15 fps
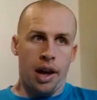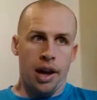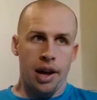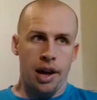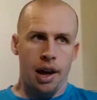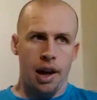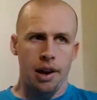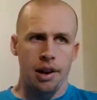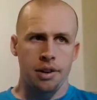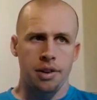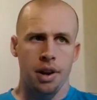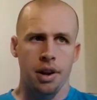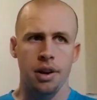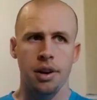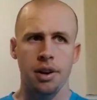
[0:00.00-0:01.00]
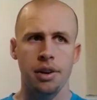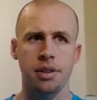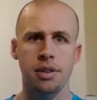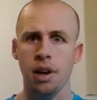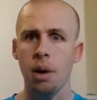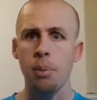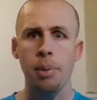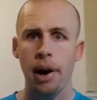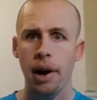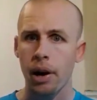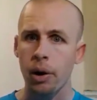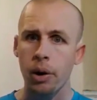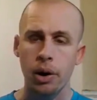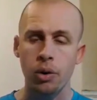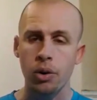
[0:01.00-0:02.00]
And
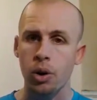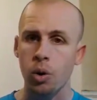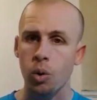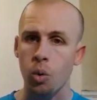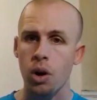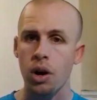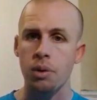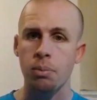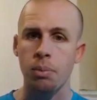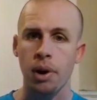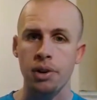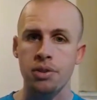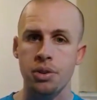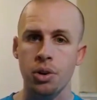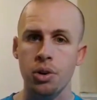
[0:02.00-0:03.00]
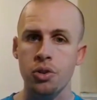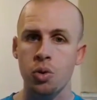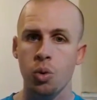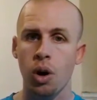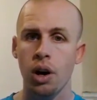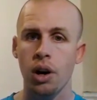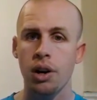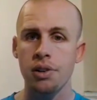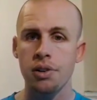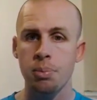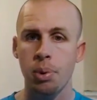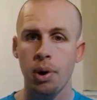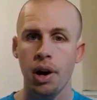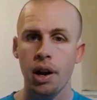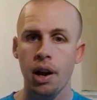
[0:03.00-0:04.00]
somehow, I don't know what my search was,
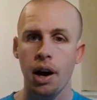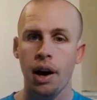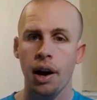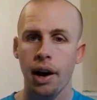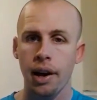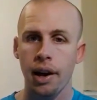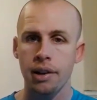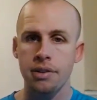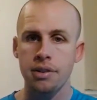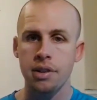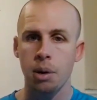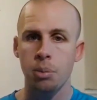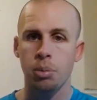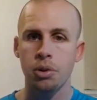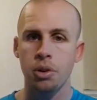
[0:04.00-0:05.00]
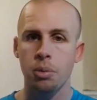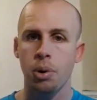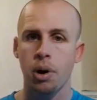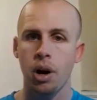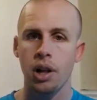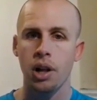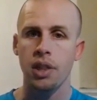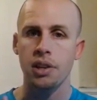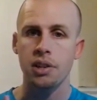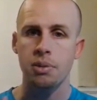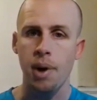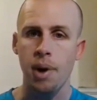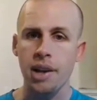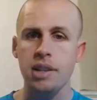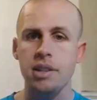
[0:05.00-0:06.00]
but I stumbled upon this
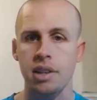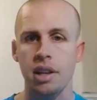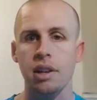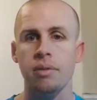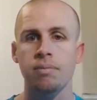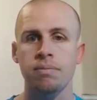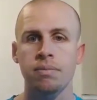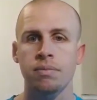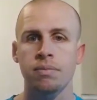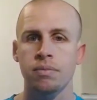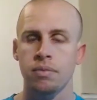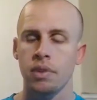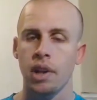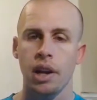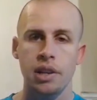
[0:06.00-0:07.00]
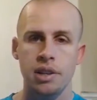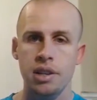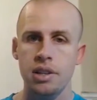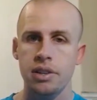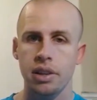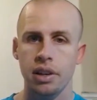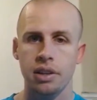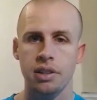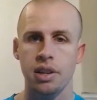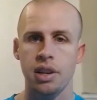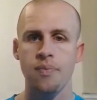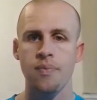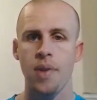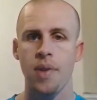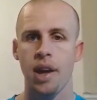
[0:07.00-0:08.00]
magazine,
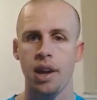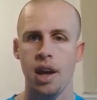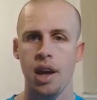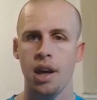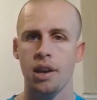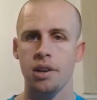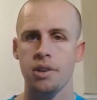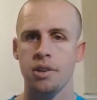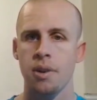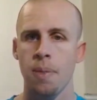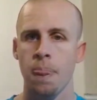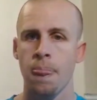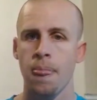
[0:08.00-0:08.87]
1960, and